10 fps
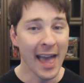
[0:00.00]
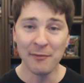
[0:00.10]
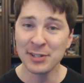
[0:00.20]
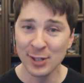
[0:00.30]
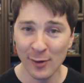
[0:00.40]

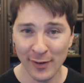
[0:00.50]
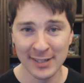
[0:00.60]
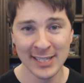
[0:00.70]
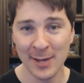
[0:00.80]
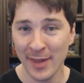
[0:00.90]
Every Star
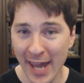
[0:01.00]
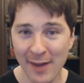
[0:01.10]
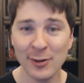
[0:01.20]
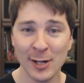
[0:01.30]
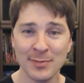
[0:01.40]
Fox game that
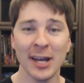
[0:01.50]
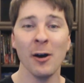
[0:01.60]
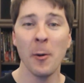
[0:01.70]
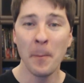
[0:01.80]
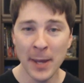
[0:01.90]
ever comes
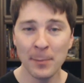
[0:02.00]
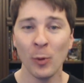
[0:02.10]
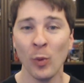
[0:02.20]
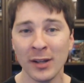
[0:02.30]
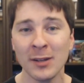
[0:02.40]
out,
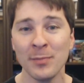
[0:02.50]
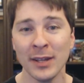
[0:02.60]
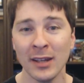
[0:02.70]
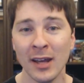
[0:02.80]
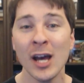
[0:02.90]
people want it to
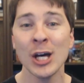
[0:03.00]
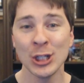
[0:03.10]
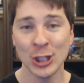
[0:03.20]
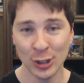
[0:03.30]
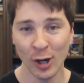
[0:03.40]
be
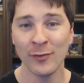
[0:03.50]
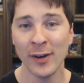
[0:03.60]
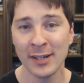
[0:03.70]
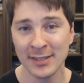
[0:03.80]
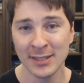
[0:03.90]
Star
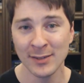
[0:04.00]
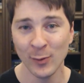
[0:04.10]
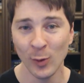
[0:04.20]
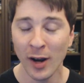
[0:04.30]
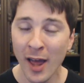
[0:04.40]
Fox
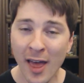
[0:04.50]
64.